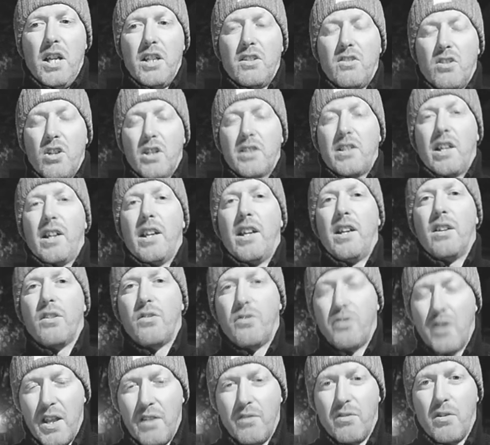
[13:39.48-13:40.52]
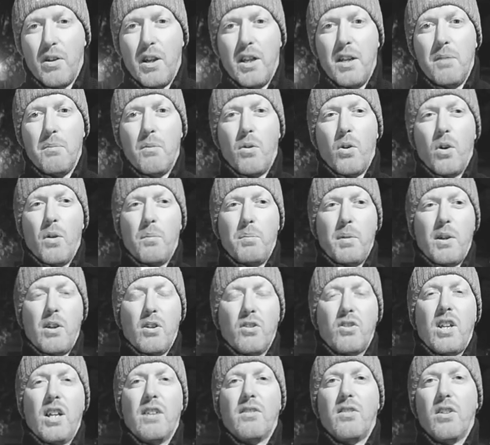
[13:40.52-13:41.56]
it's not the latest flavor anymore or
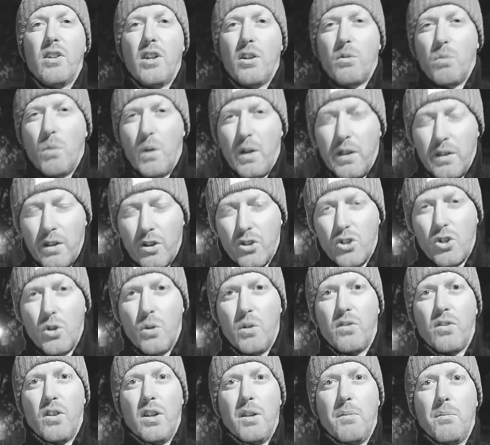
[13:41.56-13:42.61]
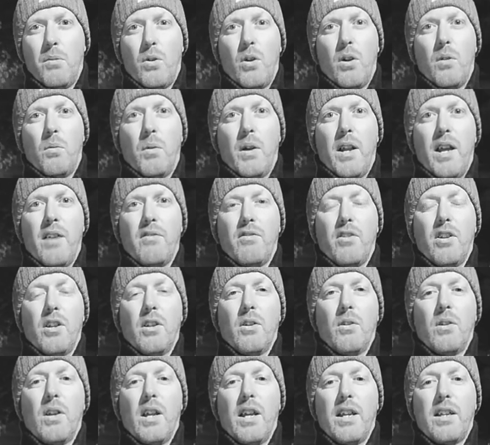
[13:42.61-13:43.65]
because kids are not wearing their shirts anymore or whatever, you
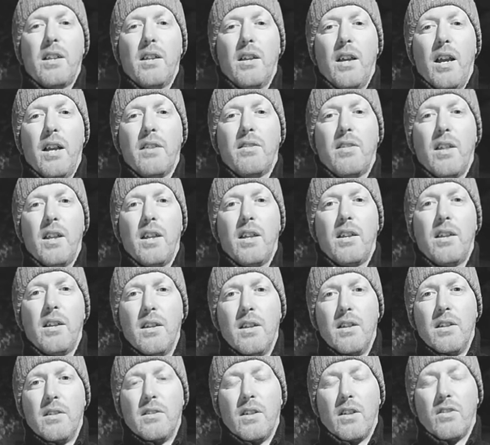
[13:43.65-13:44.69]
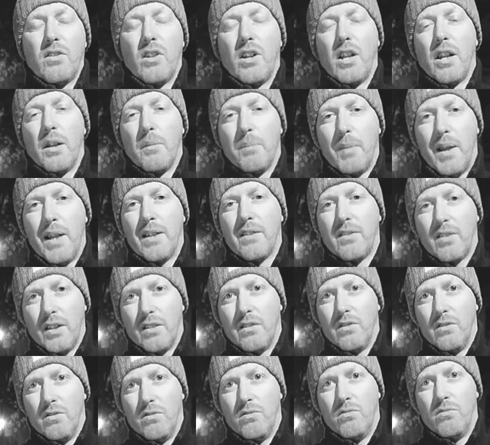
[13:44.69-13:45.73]
know. Like, I think there's a lot of bands
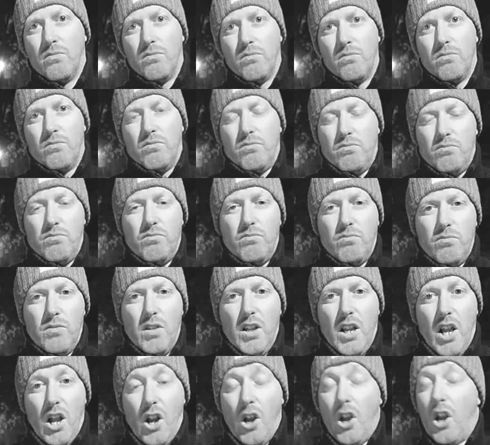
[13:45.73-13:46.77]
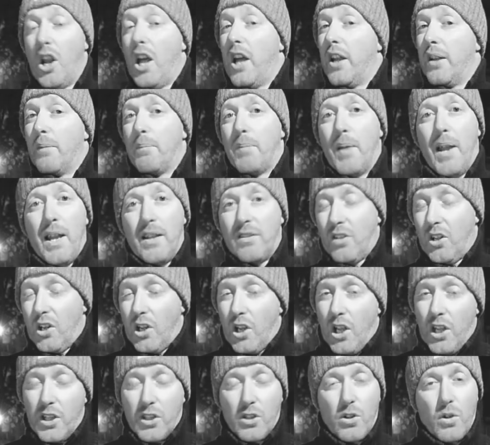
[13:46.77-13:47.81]
that, a lot of
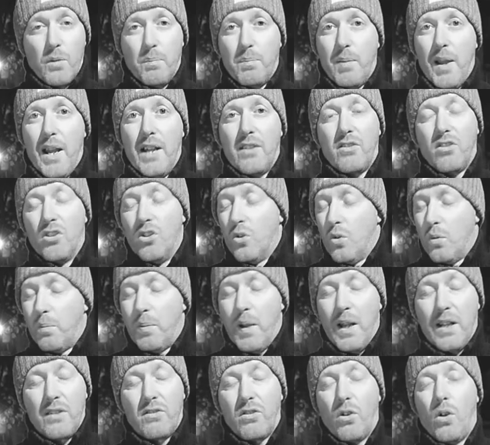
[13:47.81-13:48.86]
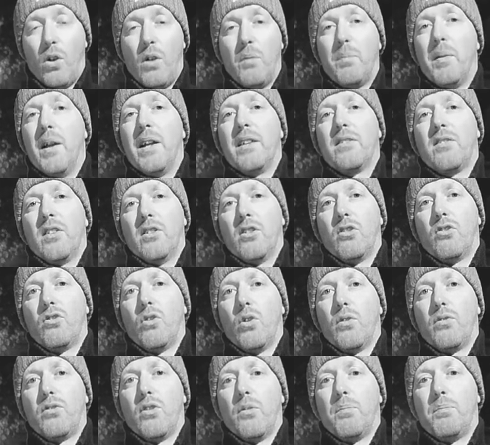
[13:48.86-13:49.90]
good bands, new bands, old bands that
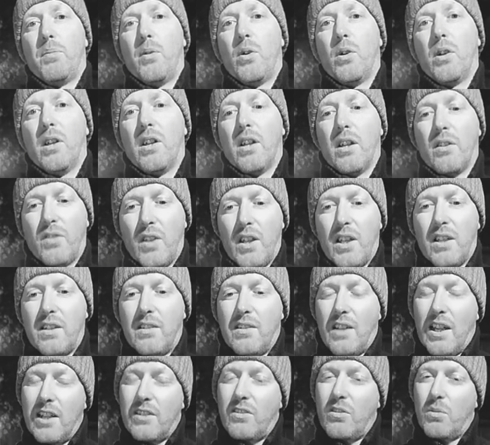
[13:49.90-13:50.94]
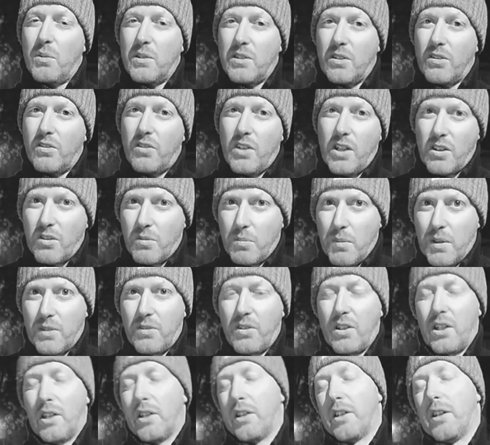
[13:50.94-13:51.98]
deserve support. And I think that's what the scene is
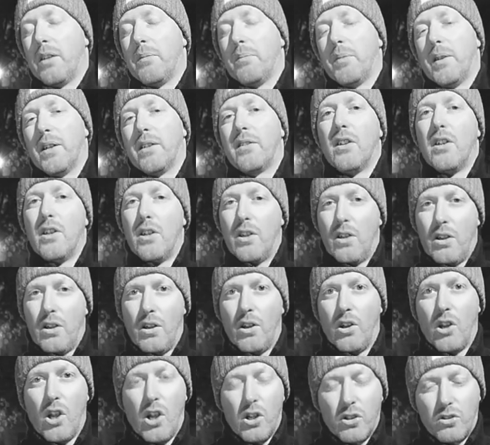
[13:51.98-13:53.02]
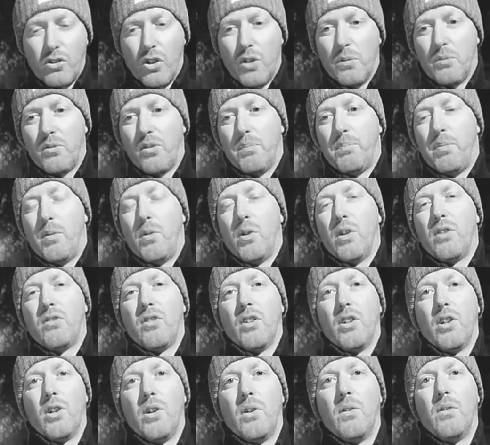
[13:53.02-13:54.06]
missing a little bit. Long-term support,
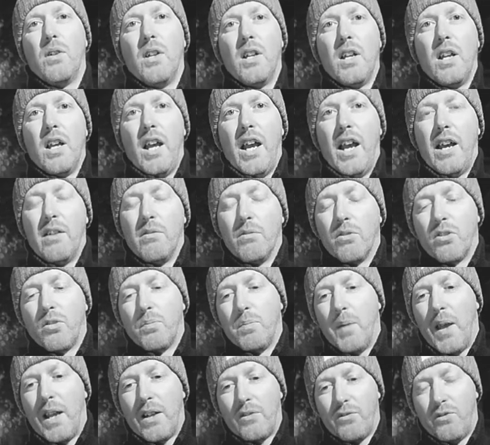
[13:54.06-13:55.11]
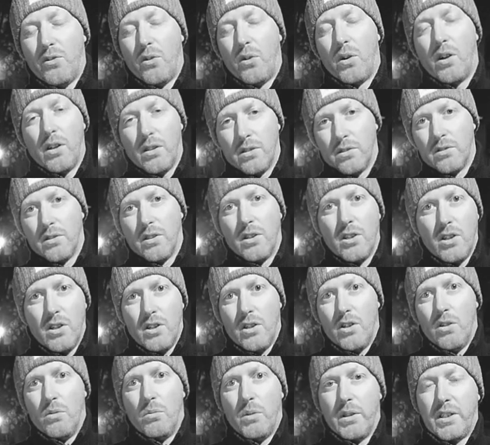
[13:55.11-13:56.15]
you know, and respect for
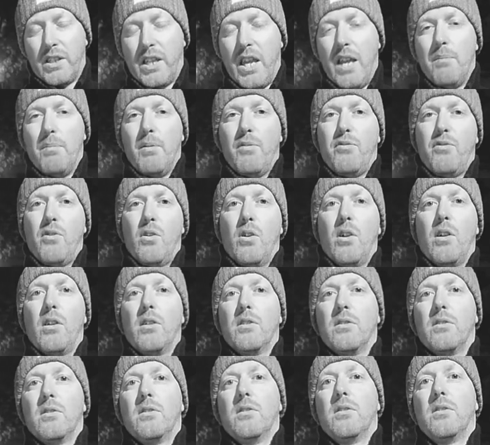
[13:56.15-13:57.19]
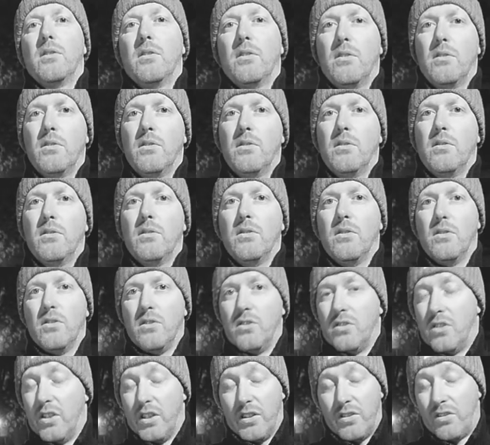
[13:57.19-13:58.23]
what came before
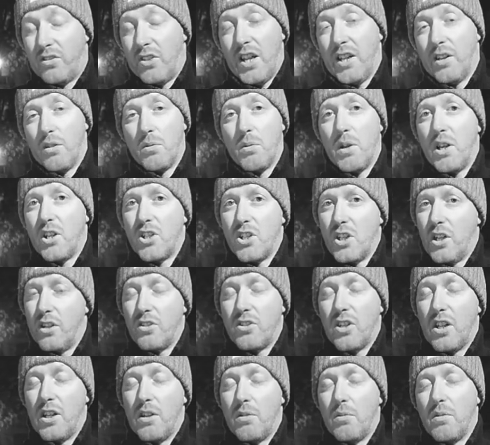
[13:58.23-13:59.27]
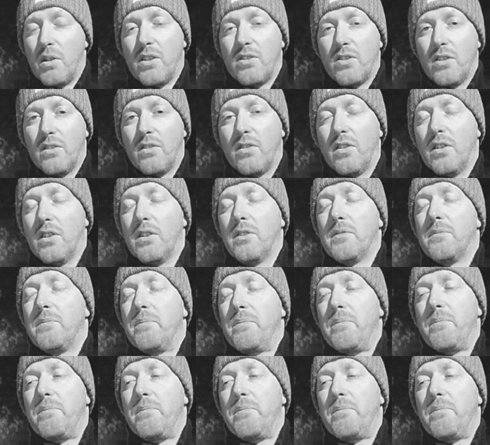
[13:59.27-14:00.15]
this generation and generations, you know.